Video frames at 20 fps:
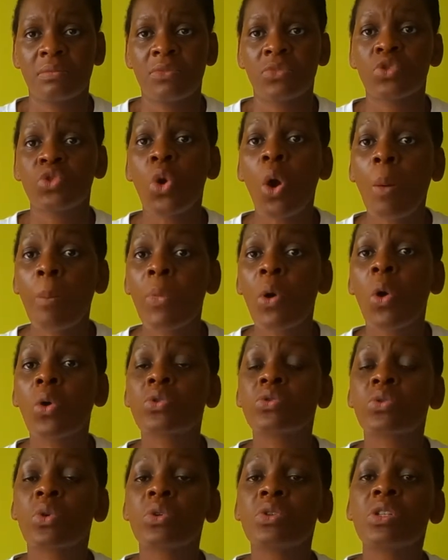Job goes
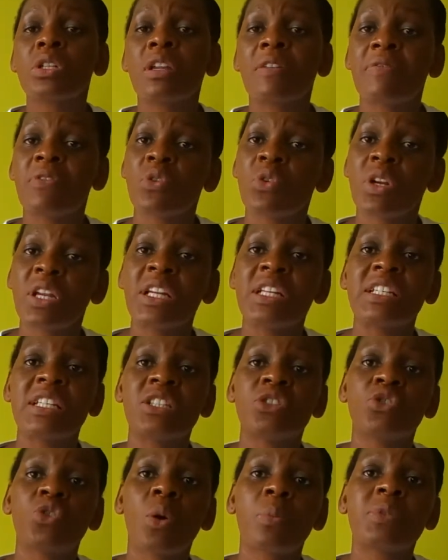on, if you read in
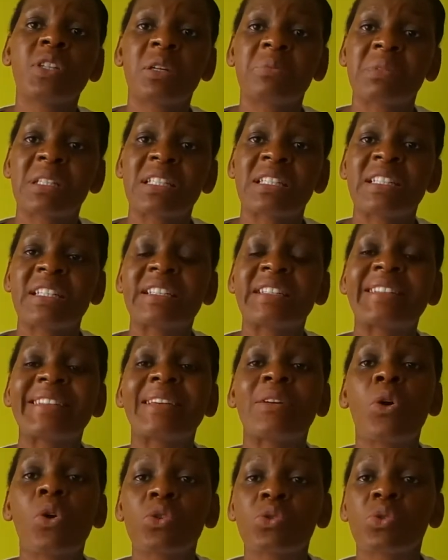Job chapter 6, he
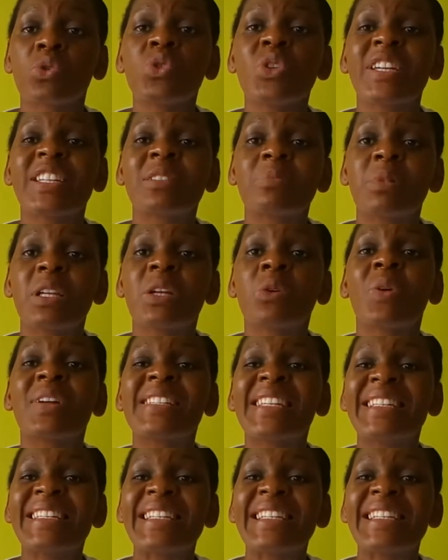goes on to explain what an